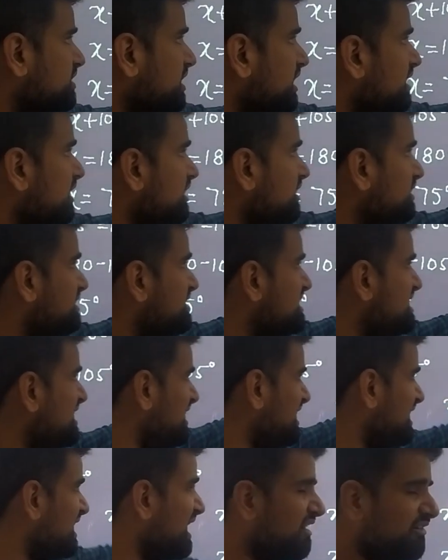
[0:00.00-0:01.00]
triangle
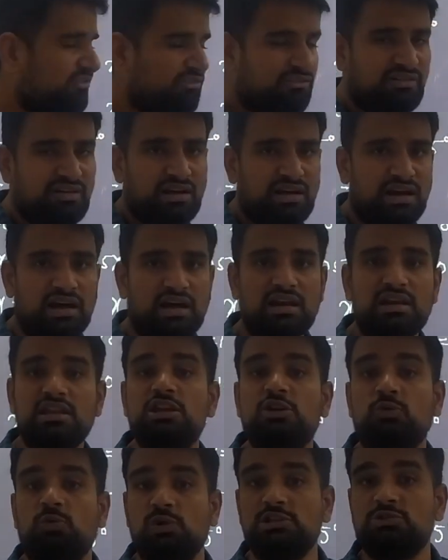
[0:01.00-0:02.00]
DEF are
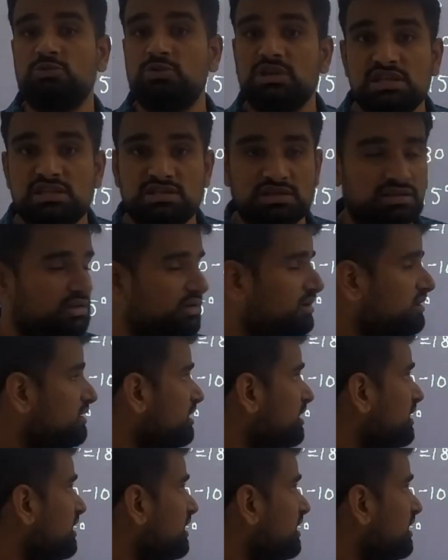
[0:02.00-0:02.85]
equal to each other,